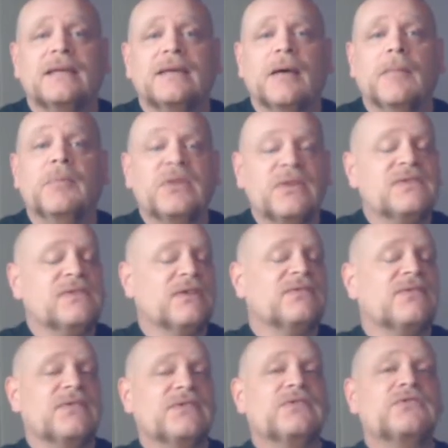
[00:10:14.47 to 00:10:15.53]
But there's
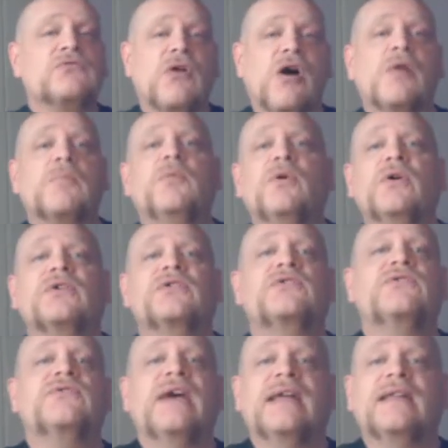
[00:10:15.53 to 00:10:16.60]
also this strong
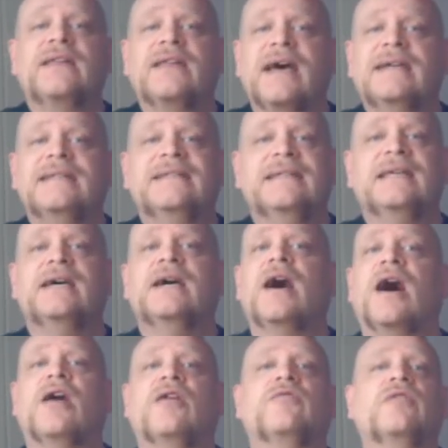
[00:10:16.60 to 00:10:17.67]
push that the idea
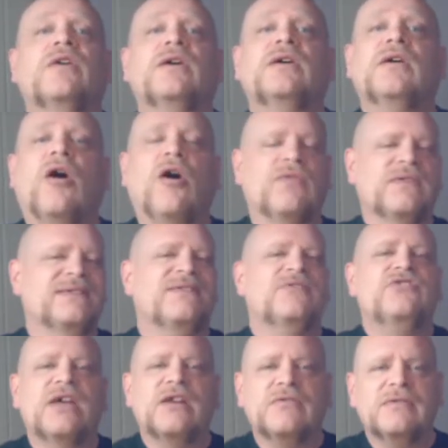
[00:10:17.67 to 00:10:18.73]
of all this
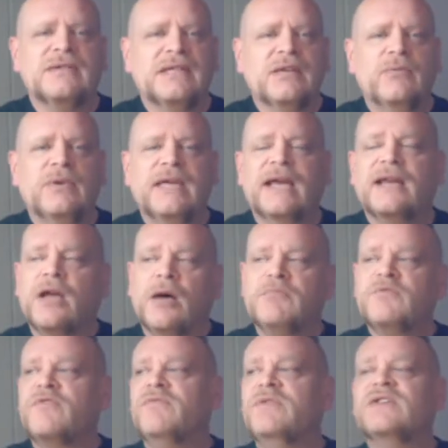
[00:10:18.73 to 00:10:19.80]
degeneracy we get
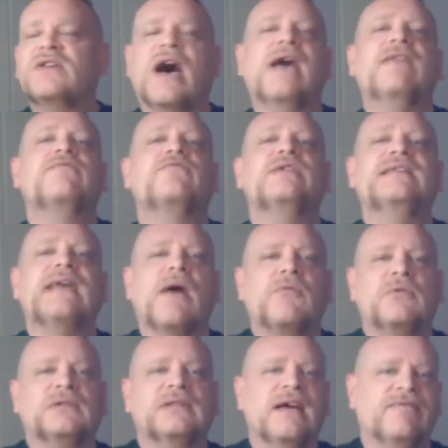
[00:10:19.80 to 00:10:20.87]
comes from these ivory
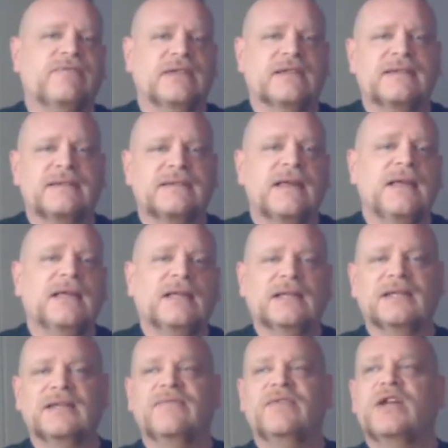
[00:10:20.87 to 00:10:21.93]
tower leftists
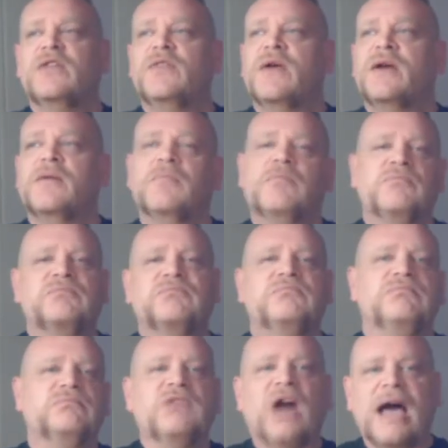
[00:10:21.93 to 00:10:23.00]
living in their
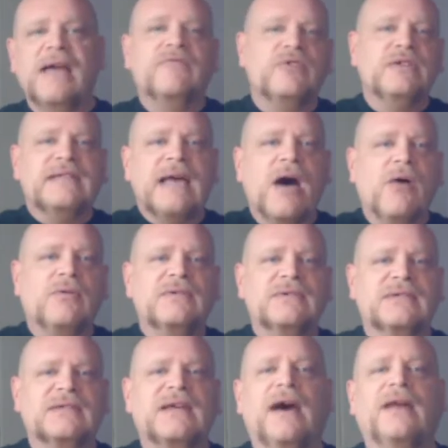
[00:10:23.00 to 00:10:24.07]
ivory
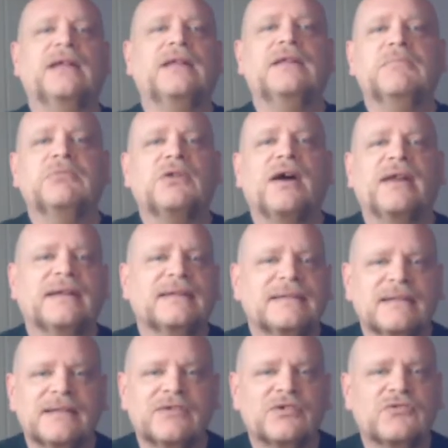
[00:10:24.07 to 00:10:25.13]
towers and cunningly plotting
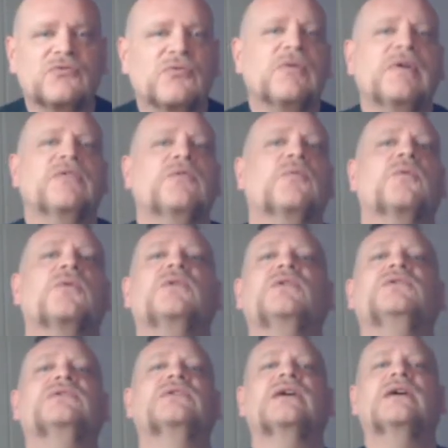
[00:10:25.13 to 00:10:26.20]
to destroy the world.